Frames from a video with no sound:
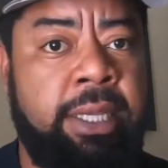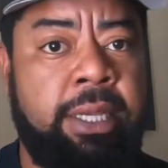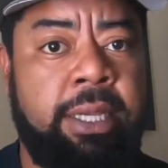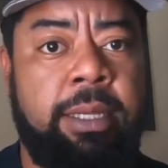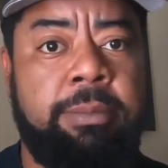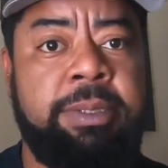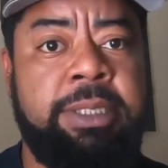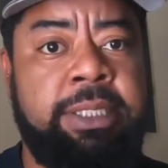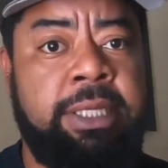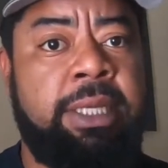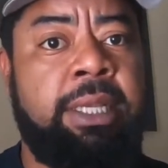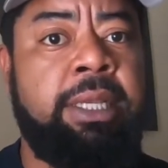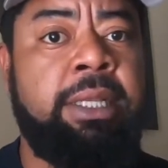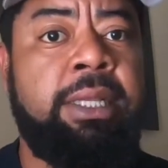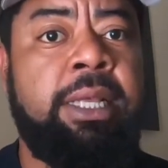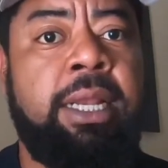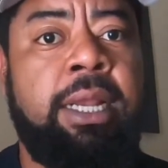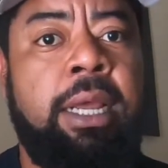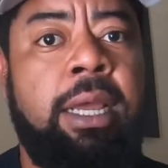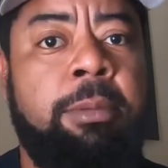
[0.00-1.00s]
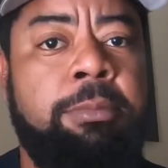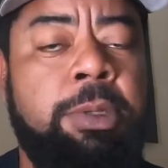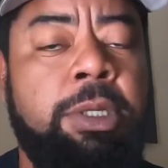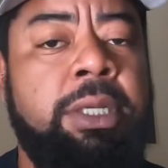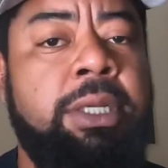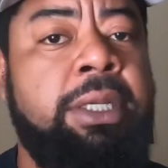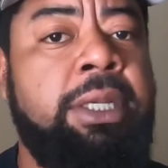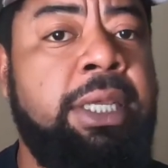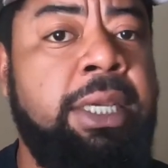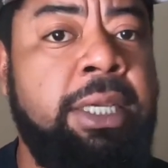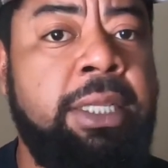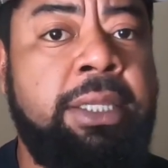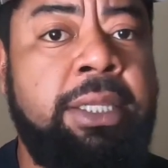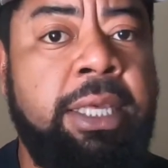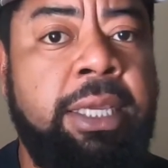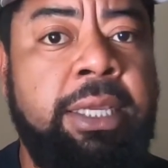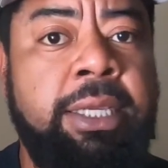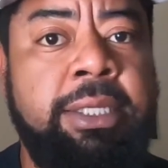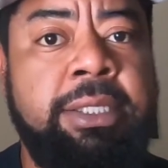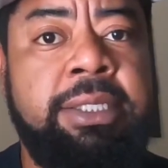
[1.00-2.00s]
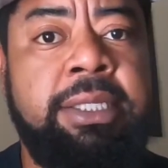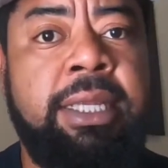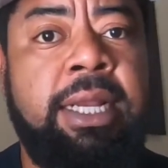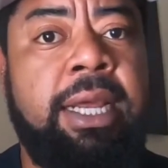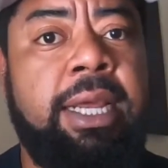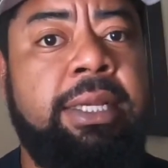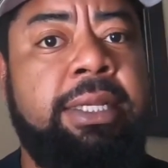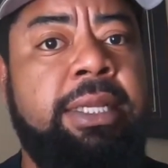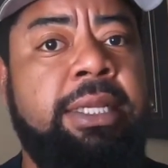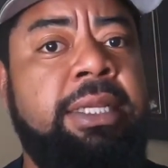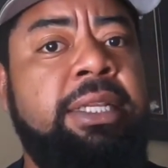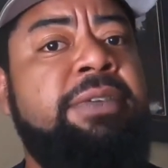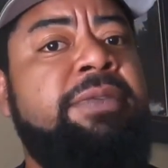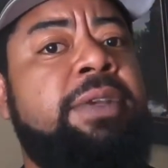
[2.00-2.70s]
I'm seeing that I'm going to need things that I didn't even